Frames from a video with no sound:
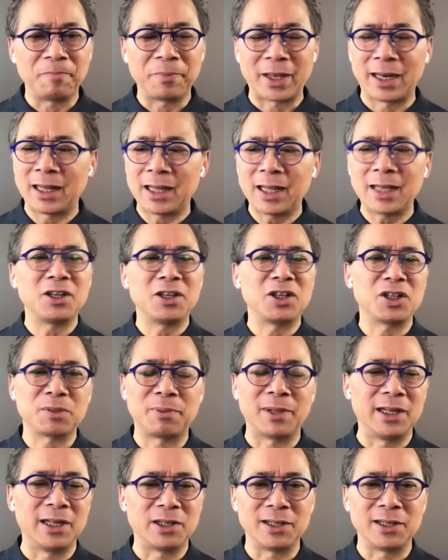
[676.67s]
And I like to
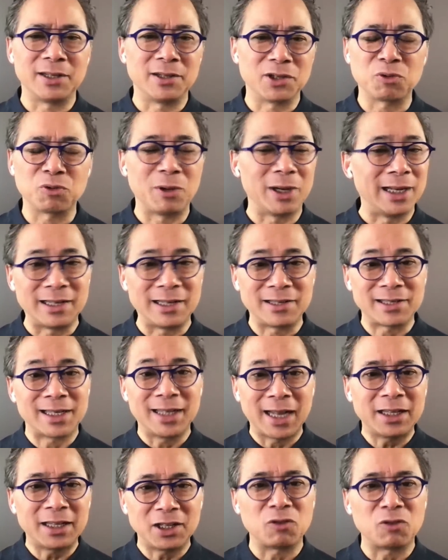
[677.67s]
explain it to you this way, and it's
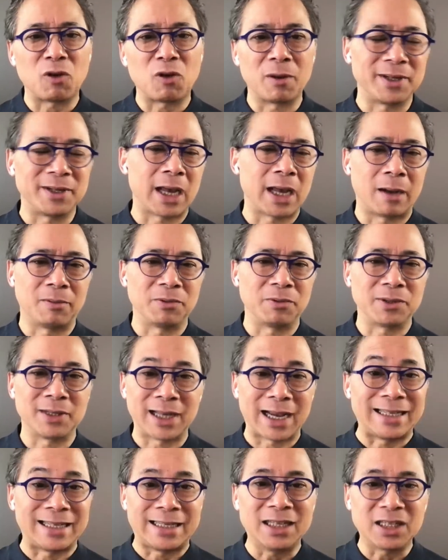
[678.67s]
connected to our metabolism, the
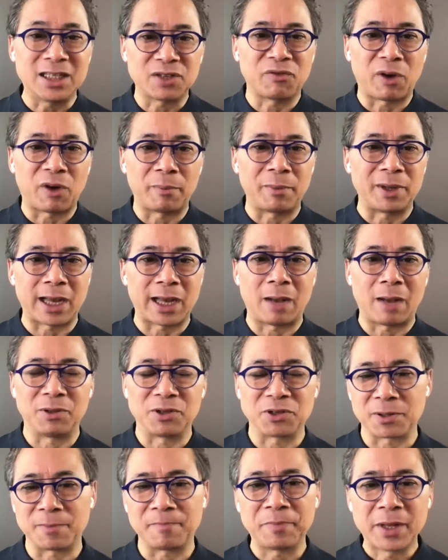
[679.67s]
ideas of our
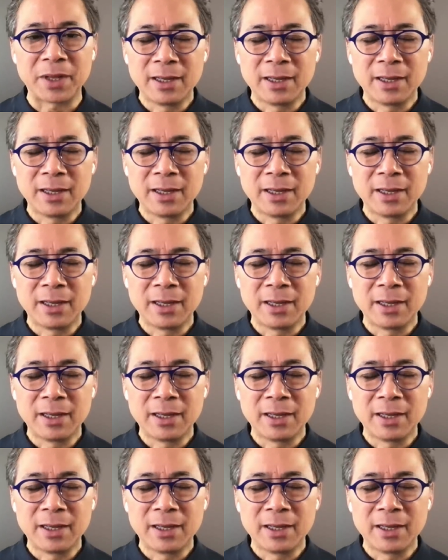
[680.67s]
metabolism.